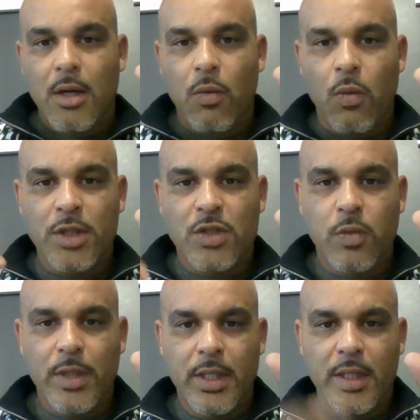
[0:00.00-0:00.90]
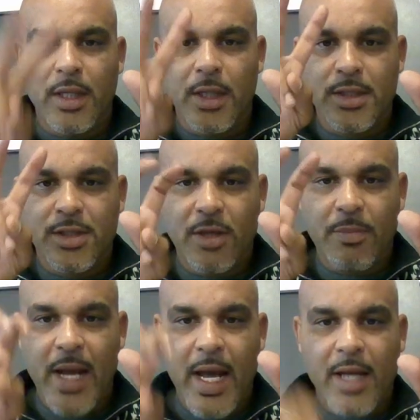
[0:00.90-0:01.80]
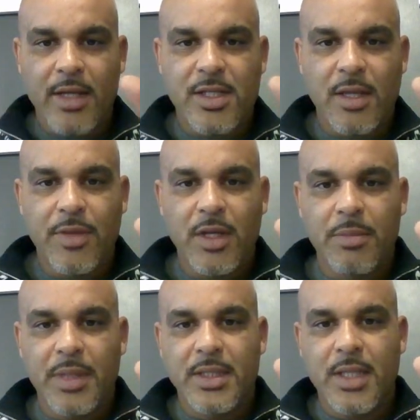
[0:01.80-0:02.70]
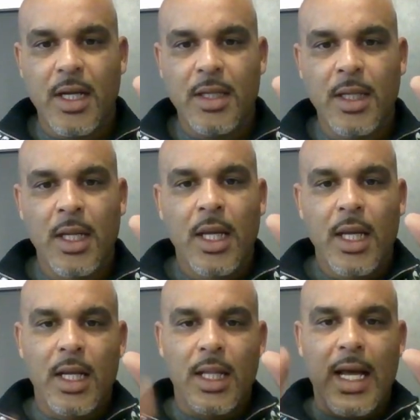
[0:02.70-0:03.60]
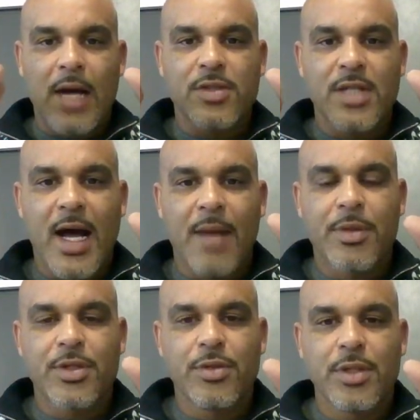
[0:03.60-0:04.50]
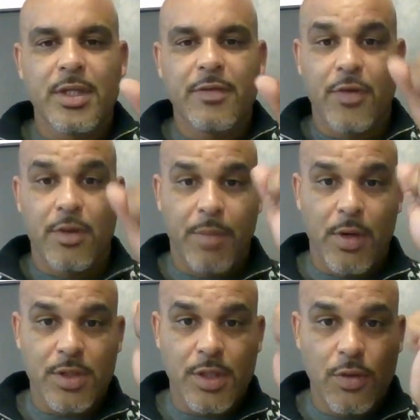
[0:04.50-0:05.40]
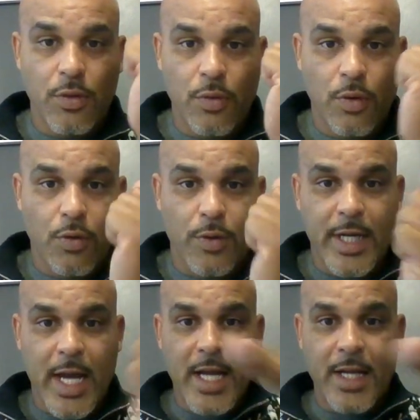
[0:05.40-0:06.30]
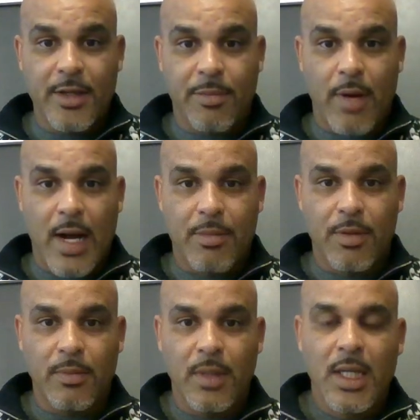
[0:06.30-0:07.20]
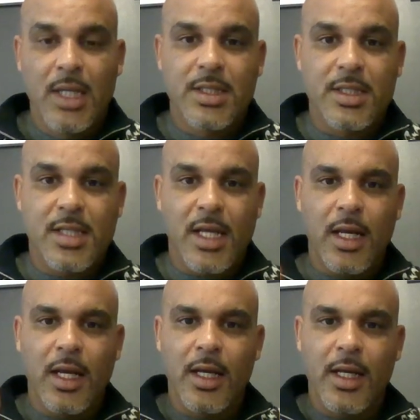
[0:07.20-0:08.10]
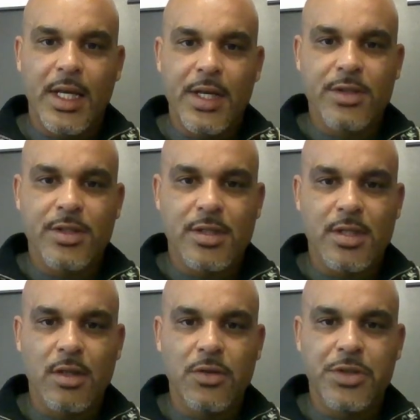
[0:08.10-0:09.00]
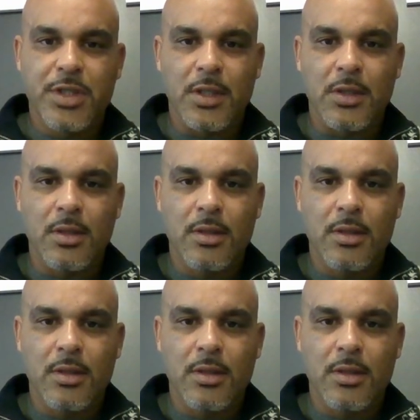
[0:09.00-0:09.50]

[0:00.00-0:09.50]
once we demand something be done, it allows the opportunity for the person who created the problem to say, here's the solution.